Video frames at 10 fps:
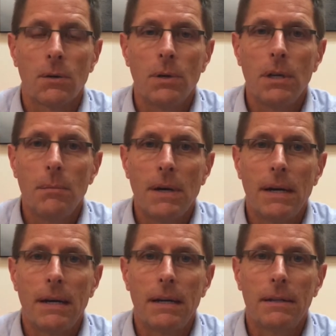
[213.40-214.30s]
agree
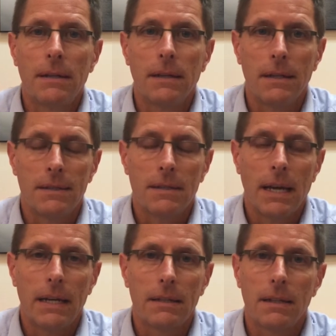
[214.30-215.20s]
upon and
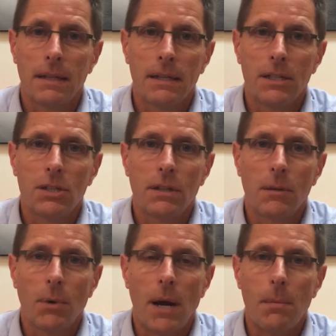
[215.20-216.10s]
sign to the condition
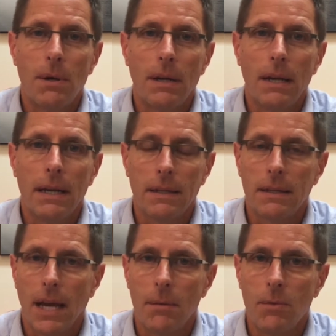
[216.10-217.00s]
of the property at
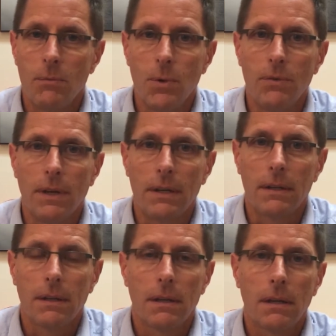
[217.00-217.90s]
the time of
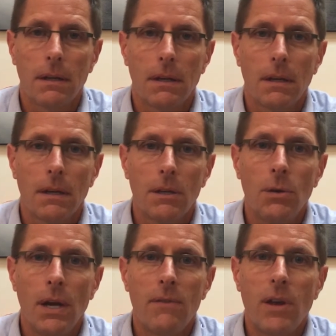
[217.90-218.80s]
move-in,
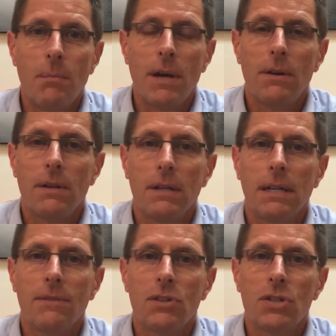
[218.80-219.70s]
you have a better than
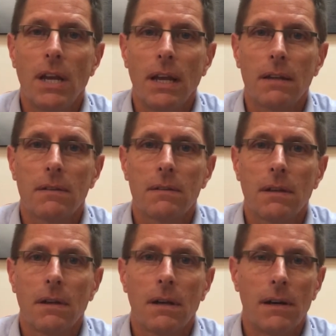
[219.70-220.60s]
even
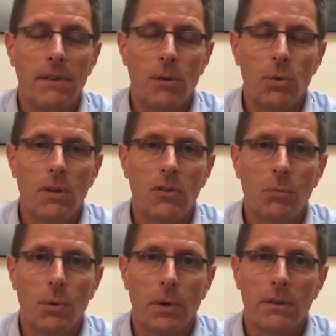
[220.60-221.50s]
chance of a
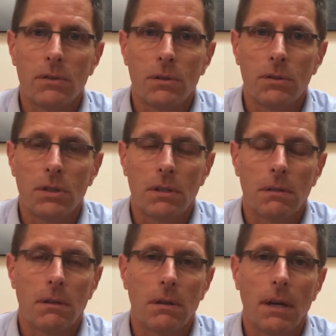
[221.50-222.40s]
reasonable
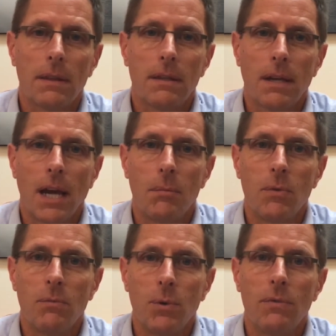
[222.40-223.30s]
resolution at the
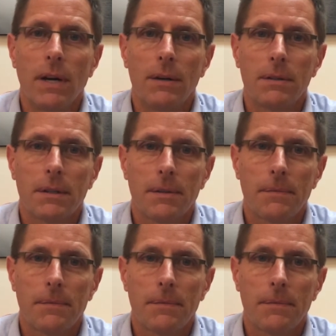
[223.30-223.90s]
time of move-out.